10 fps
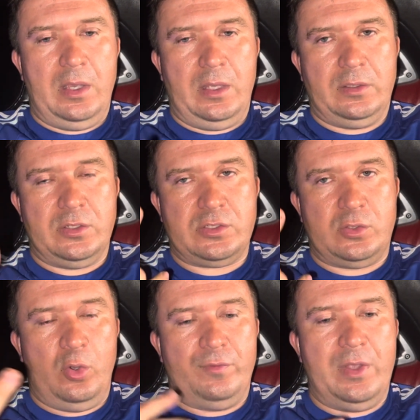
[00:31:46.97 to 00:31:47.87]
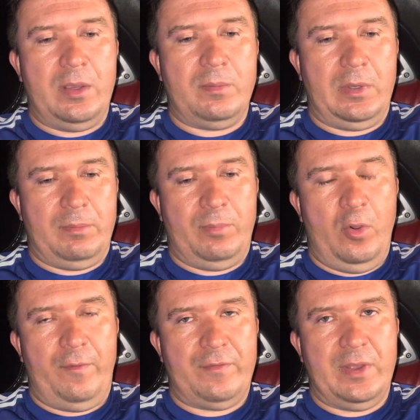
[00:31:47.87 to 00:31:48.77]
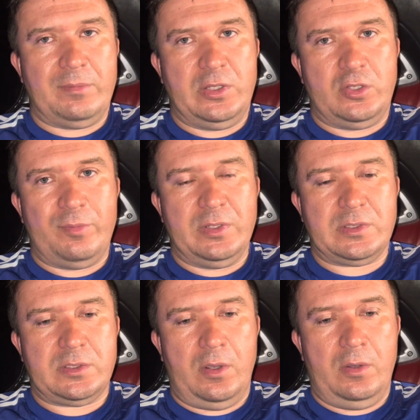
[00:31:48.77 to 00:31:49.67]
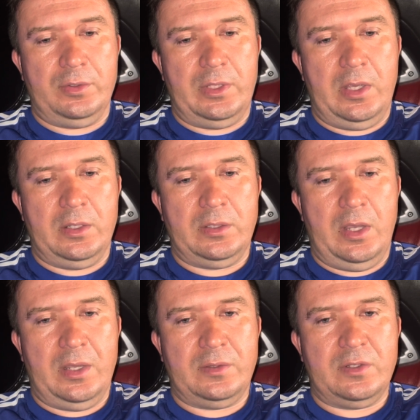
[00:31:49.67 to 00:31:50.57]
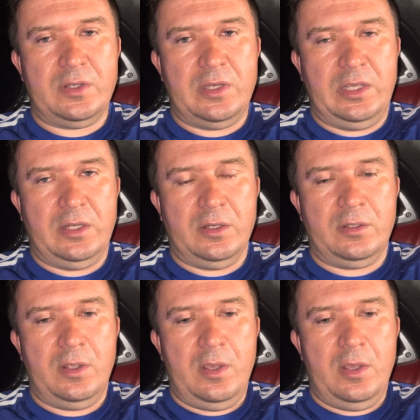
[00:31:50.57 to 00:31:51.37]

There's two of them. Both of them need to be installed, and they're needed